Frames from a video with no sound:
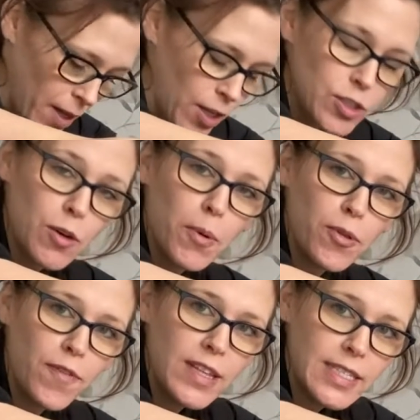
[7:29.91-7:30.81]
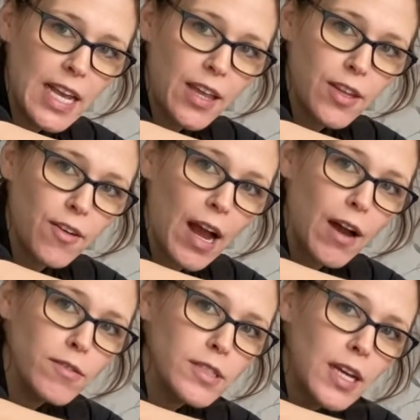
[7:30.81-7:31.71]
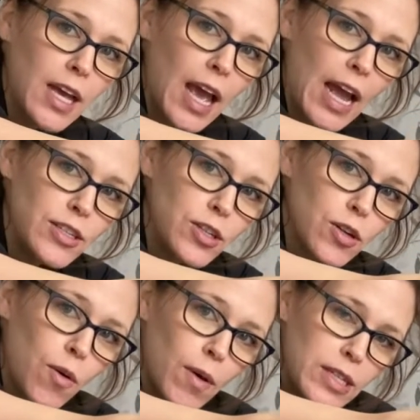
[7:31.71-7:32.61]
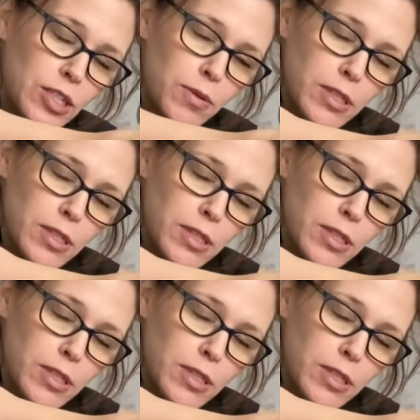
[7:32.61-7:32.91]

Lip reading: So both feet stay on the ground, and you're going to,